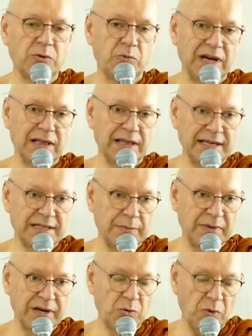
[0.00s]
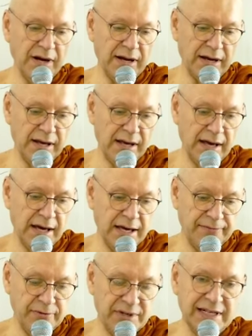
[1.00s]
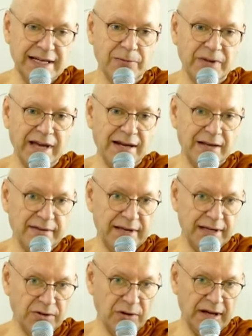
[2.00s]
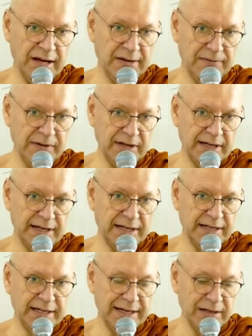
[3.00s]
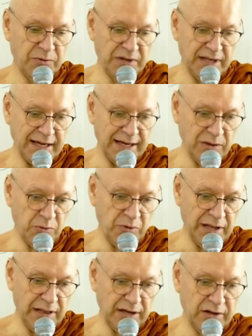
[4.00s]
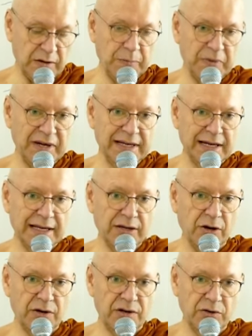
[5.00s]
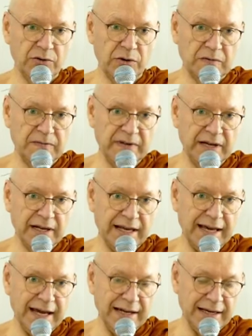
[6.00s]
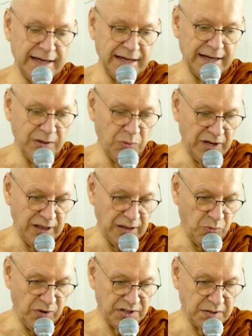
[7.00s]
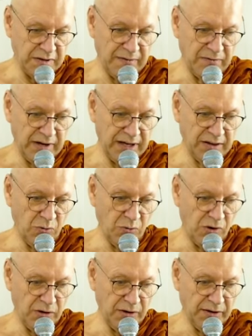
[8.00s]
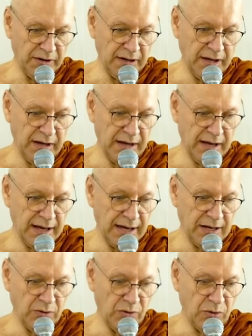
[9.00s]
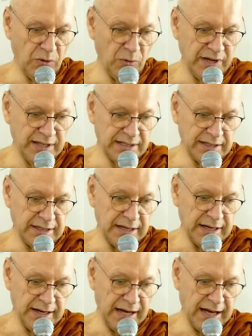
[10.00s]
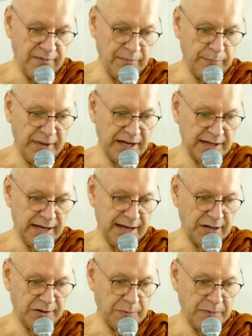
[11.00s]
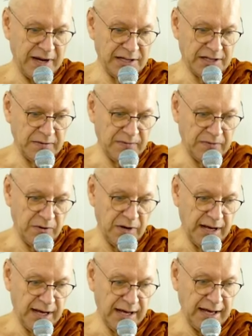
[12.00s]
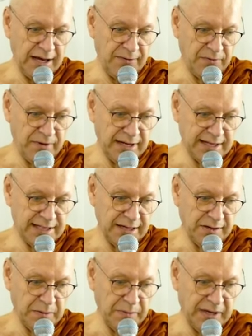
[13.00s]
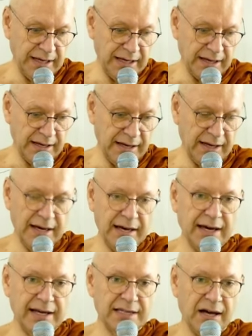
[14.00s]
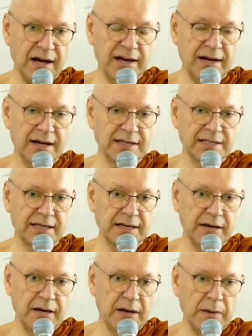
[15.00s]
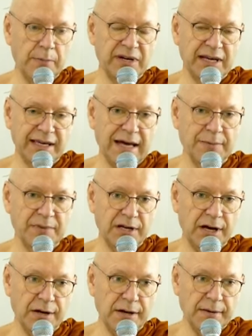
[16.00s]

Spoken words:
will is the big one. If you deal with anything in your life, deal with ill will completely until you don't feel any ill will whatsoever in the world. And you always have metta and compassion for every single being. It's a high ask, but it can be done.